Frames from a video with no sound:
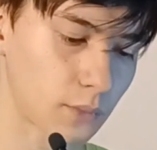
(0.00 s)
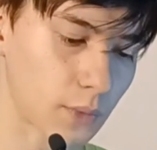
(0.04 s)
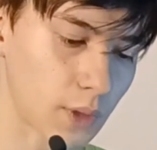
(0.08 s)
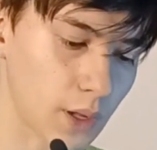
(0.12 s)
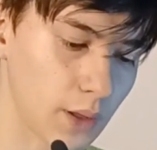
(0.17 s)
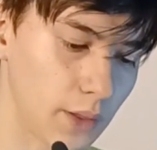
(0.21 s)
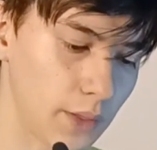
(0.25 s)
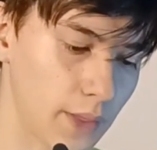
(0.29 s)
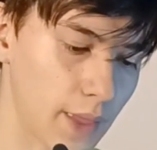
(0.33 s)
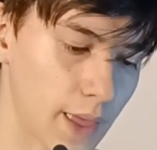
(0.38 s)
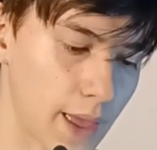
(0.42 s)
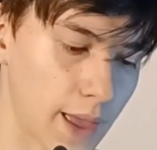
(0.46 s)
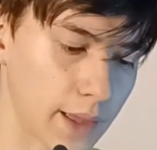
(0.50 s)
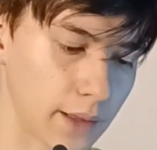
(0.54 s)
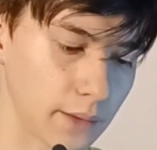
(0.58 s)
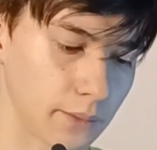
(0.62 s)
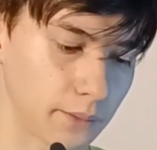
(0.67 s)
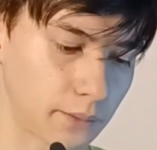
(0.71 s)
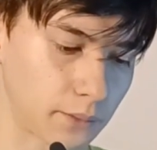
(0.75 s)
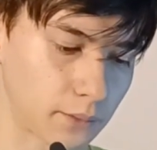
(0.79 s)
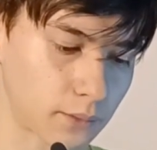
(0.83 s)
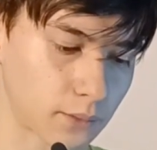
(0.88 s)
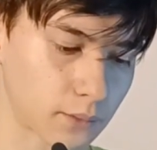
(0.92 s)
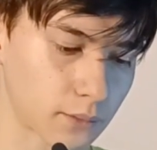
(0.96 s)
that
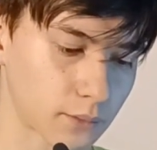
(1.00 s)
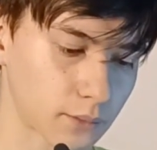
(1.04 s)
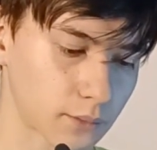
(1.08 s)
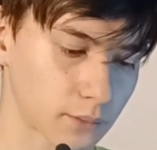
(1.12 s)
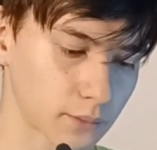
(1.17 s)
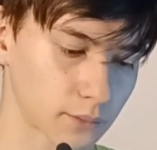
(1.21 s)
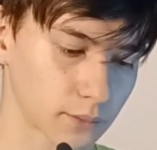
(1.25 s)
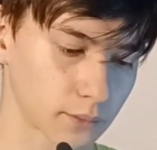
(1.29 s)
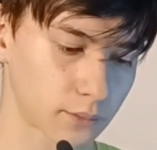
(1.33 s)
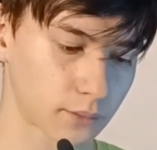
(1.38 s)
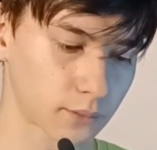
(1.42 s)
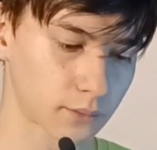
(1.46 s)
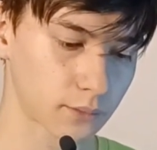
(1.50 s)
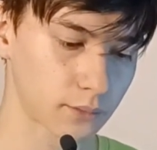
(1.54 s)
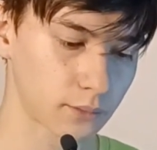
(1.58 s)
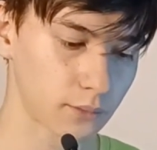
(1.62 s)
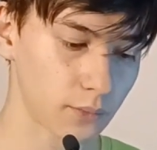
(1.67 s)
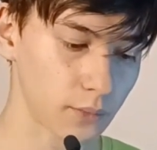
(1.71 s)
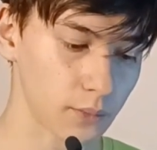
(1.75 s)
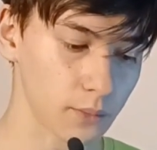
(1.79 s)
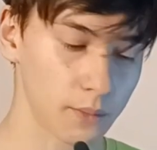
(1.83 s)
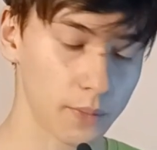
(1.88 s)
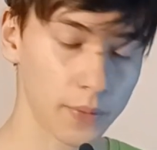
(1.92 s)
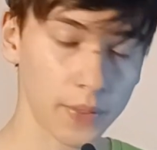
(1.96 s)

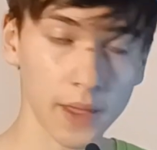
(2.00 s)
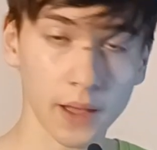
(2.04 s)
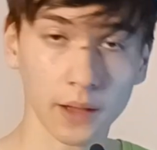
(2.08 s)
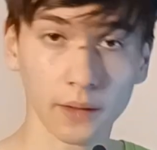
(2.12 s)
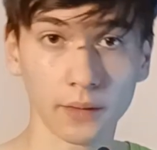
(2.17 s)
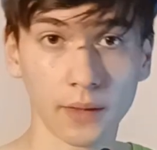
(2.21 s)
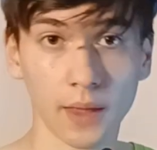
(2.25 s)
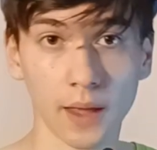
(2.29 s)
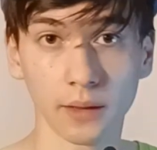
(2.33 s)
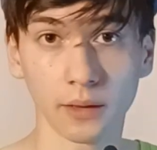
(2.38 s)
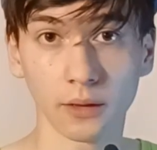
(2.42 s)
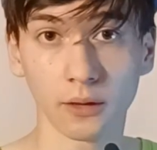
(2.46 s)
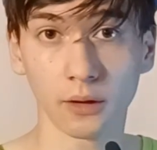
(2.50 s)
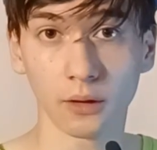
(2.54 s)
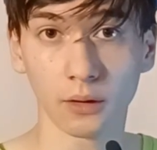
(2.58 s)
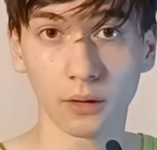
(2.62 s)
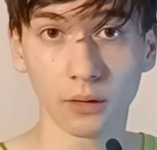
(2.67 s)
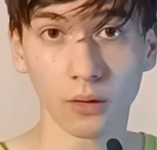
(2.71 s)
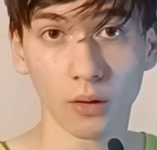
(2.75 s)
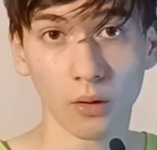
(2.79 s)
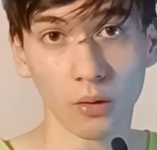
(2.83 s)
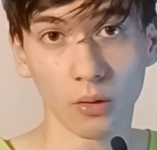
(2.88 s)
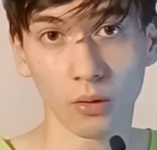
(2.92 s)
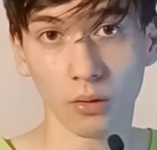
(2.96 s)
think that
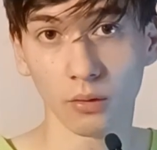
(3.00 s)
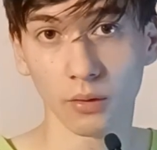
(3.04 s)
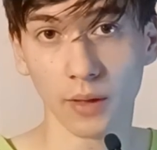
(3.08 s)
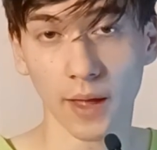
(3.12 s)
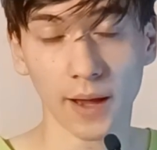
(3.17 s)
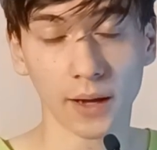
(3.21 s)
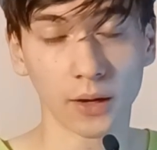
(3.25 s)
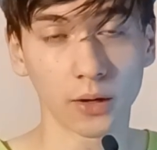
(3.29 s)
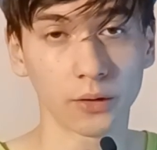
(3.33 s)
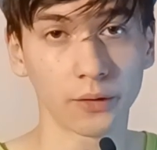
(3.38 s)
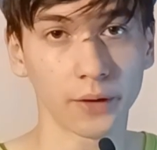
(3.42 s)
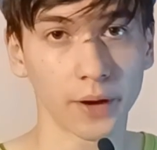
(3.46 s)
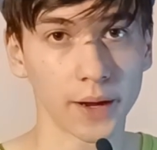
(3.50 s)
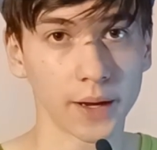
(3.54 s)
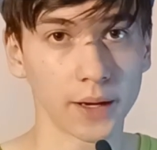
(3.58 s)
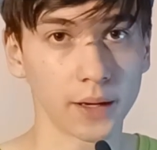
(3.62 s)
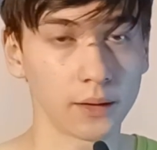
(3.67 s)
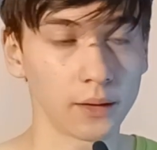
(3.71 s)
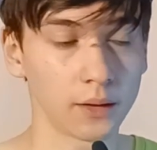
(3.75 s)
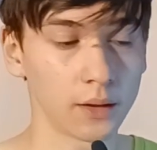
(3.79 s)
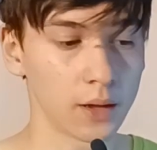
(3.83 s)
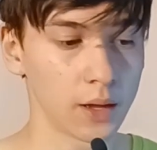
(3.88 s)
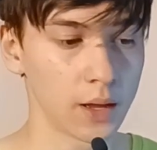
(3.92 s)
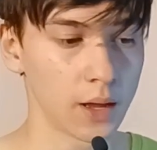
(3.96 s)
they're all that great,